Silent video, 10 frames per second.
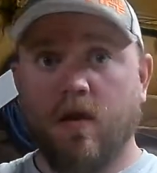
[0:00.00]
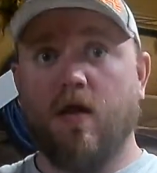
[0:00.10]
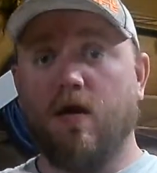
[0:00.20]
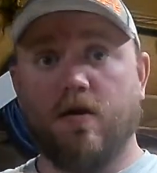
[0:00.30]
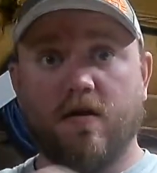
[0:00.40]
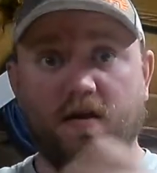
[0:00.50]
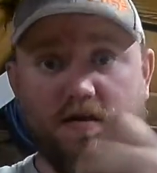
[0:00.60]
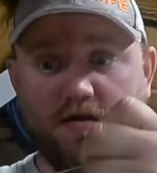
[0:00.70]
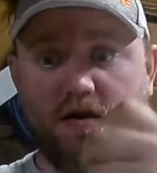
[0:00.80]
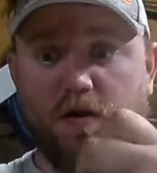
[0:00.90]

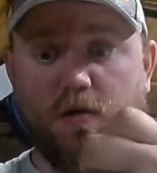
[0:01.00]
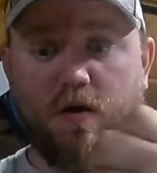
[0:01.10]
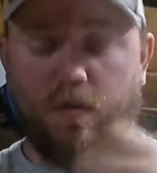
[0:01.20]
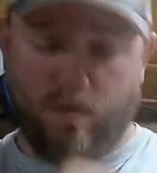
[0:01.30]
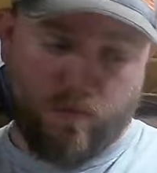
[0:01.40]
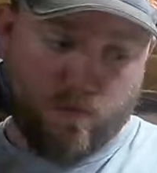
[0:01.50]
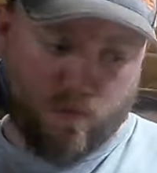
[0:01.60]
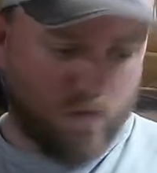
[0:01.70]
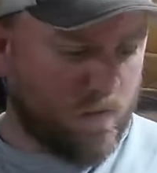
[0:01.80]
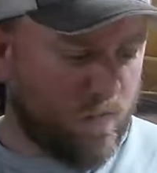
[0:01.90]
underneath your no-roll.
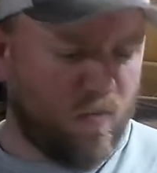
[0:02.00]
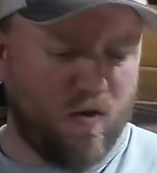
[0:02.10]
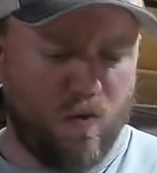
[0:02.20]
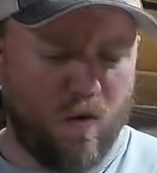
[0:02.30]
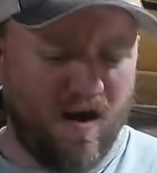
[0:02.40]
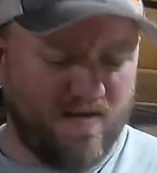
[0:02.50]
Why